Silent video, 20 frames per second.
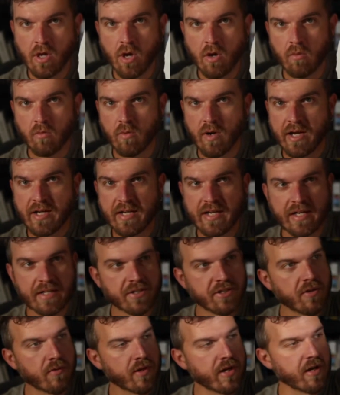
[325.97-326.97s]
right next
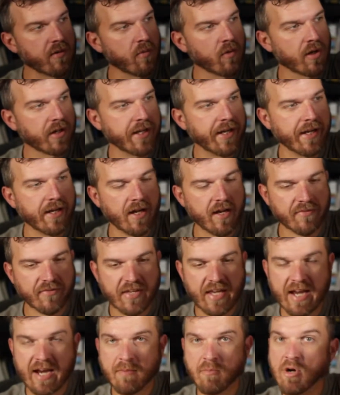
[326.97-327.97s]
to where you're working off
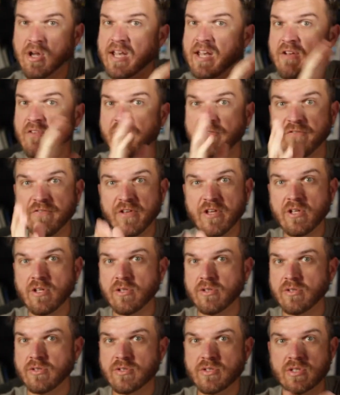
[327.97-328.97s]
camera, and it
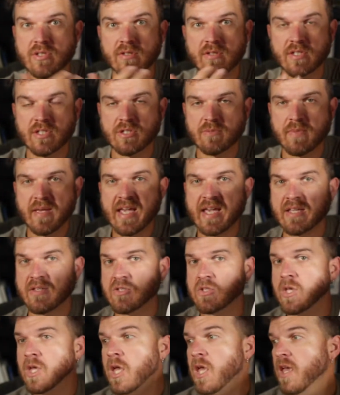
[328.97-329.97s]
fills the space.